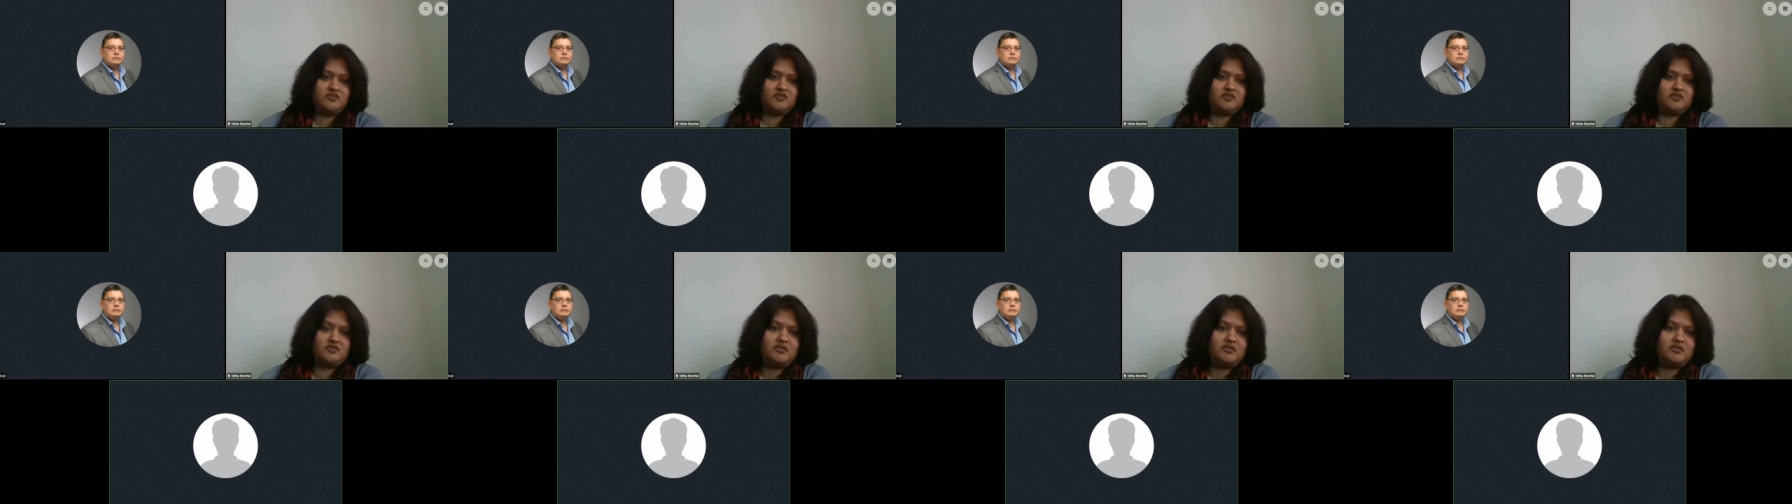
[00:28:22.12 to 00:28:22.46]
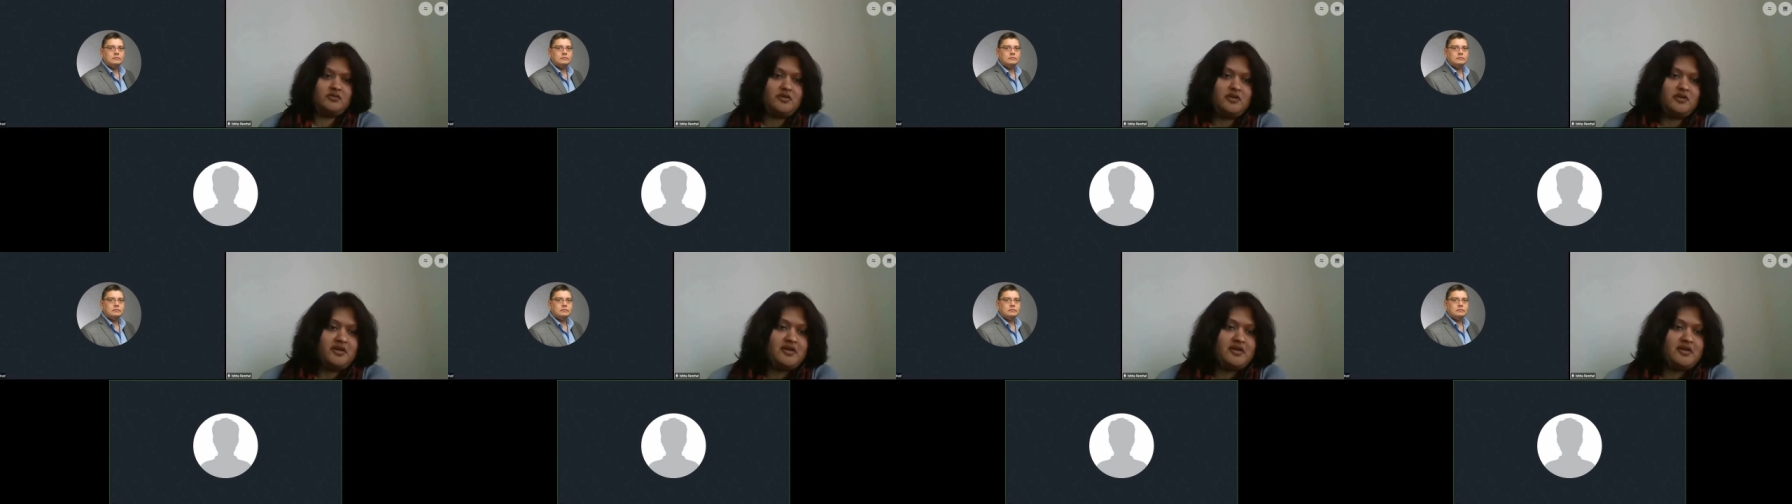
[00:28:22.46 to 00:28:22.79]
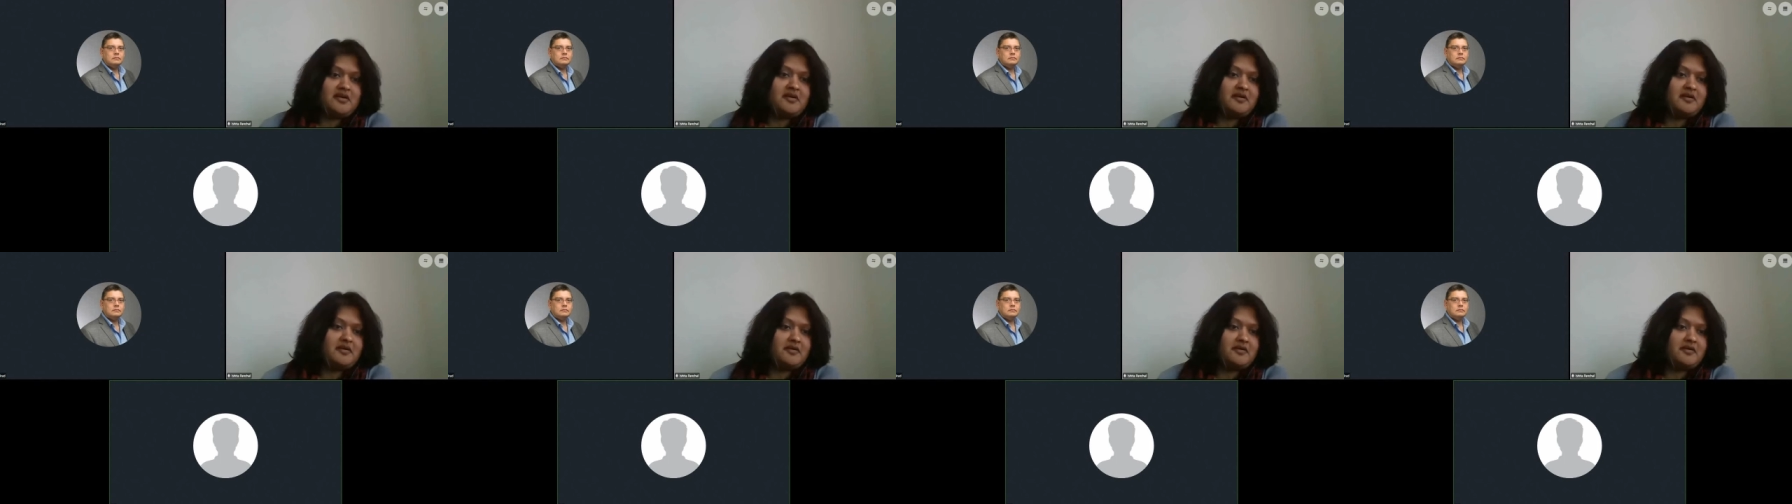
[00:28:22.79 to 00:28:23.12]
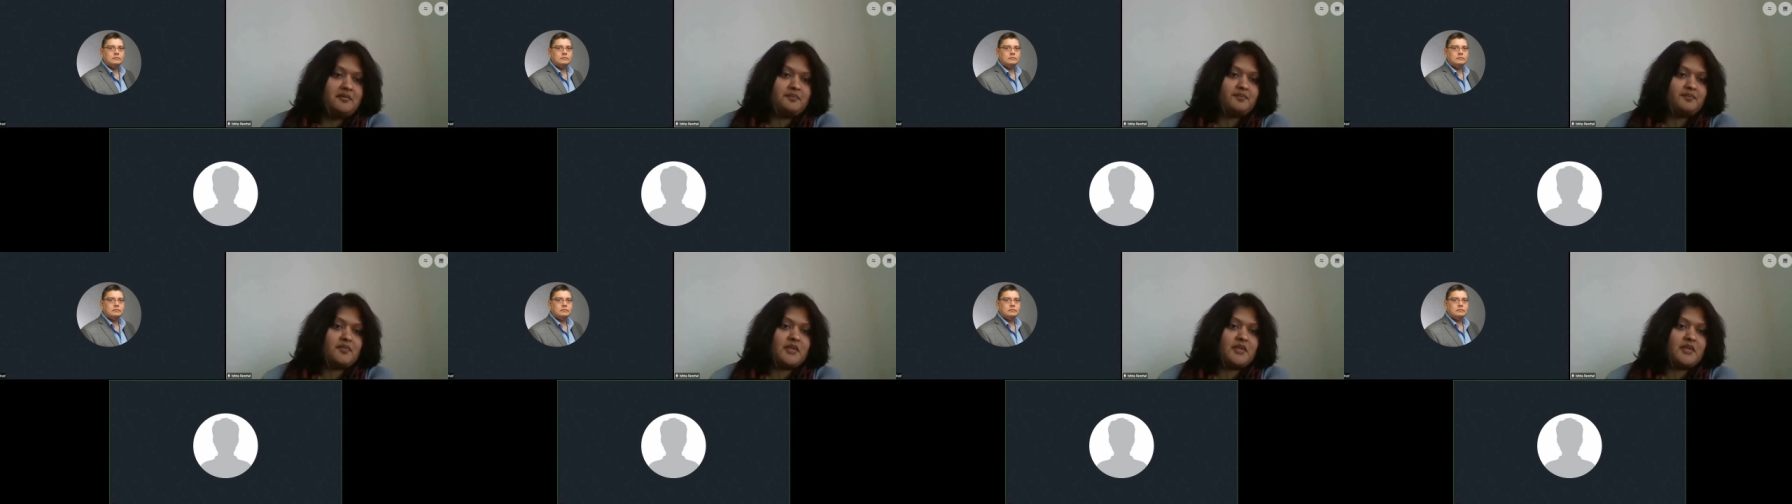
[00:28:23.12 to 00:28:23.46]
Sure.
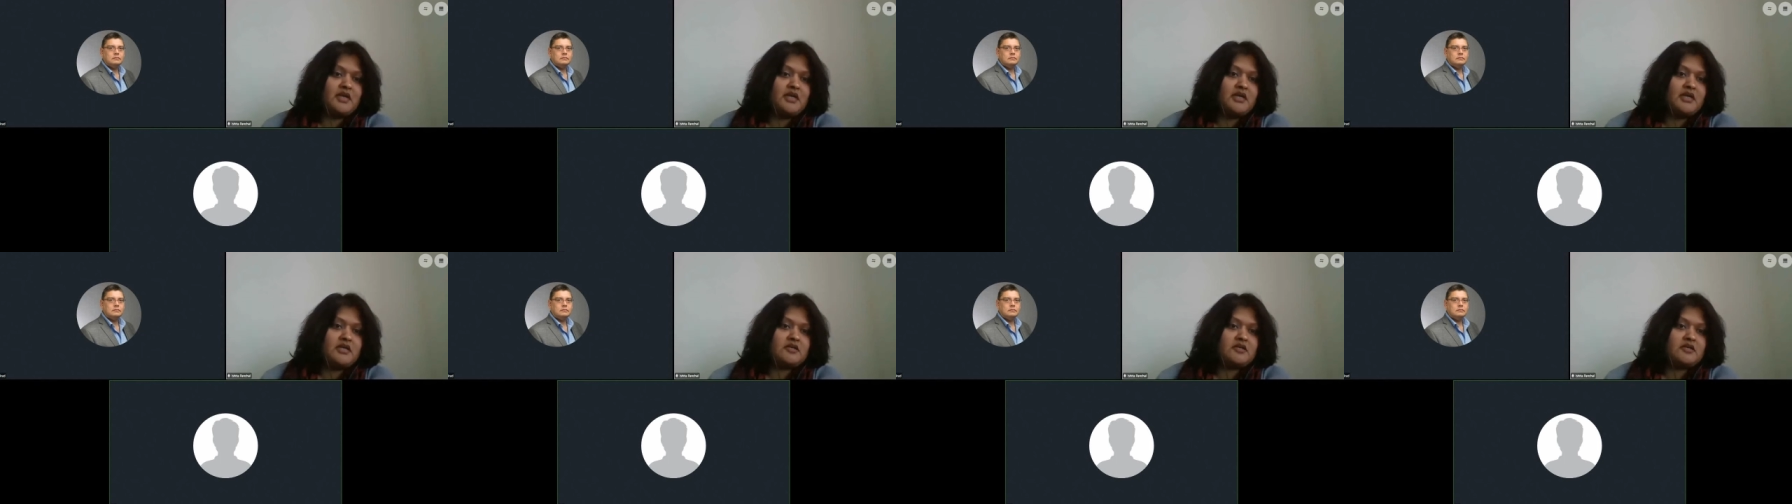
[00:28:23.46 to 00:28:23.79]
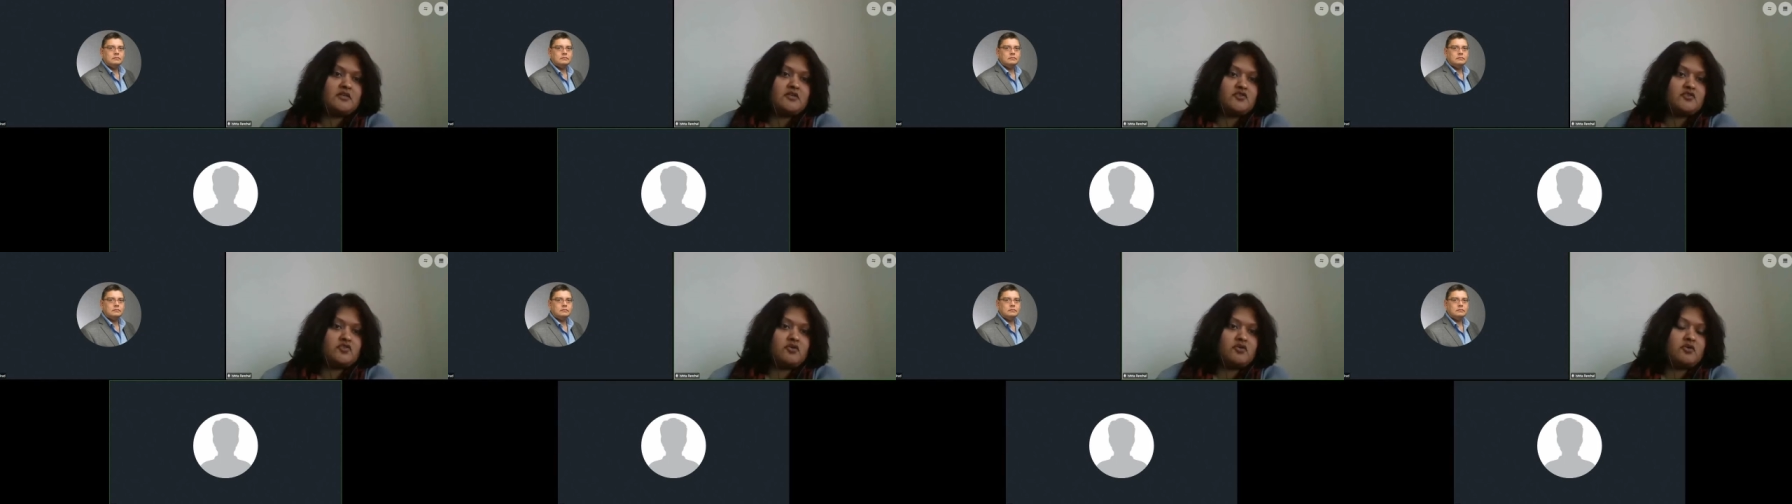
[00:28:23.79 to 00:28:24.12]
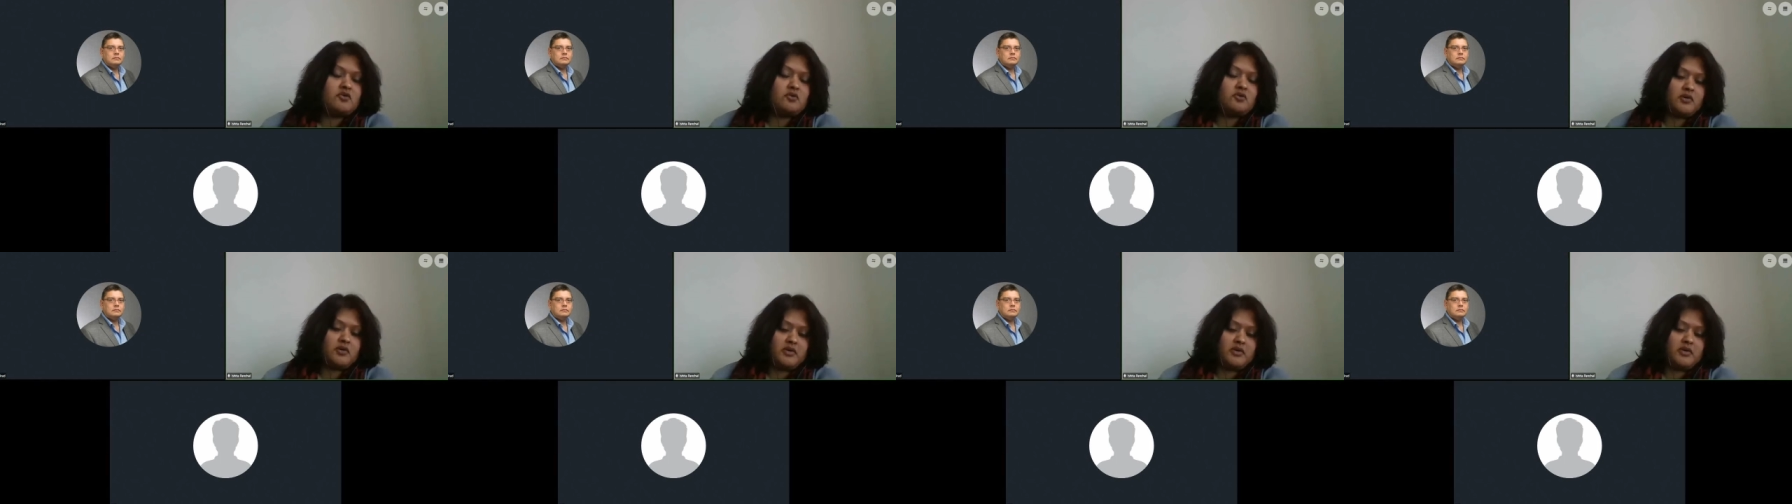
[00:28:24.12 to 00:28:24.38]
So